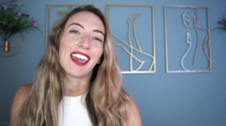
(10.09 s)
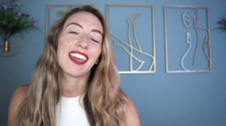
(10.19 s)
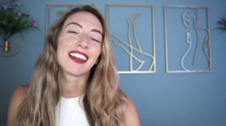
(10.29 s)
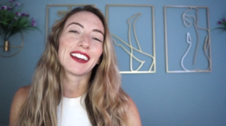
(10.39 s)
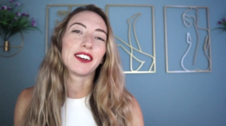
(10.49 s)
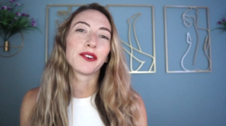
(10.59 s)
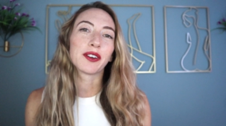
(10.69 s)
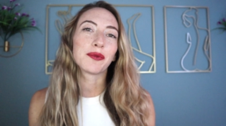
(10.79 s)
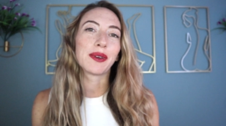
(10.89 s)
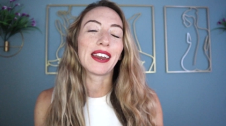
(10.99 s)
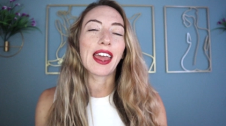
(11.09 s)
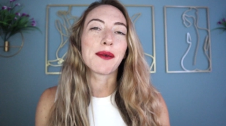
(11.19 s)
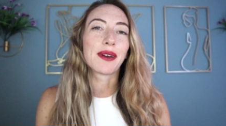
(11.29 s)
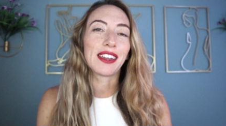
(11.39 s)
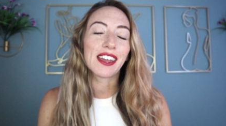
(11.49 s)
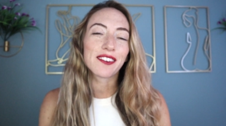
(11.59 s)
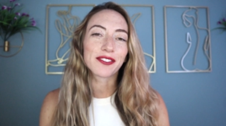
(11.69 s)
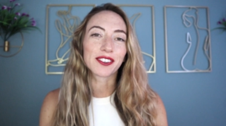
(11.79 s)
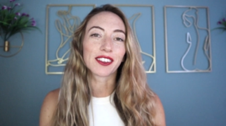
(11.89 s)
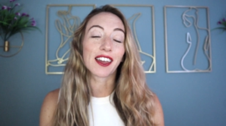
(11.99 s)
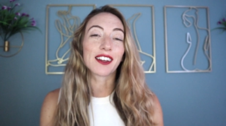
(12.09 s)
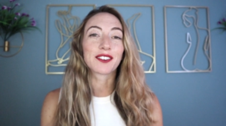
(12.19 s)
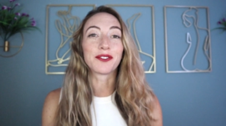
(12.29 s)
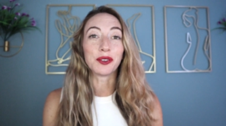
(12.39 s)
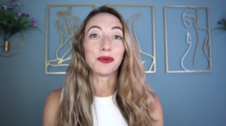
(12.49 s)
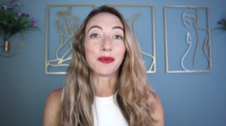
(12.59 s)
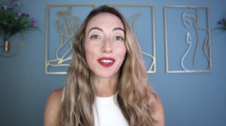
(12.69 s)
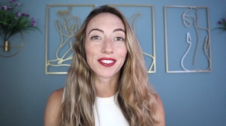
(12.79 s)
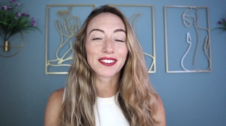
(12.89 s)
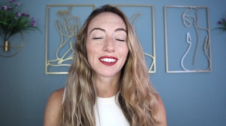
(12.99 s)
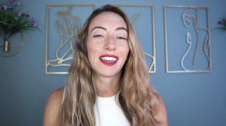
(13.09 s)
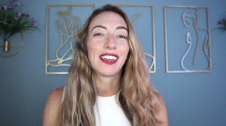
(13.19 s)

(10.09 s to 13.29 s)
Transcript: And I know I've been MIA for the last few months,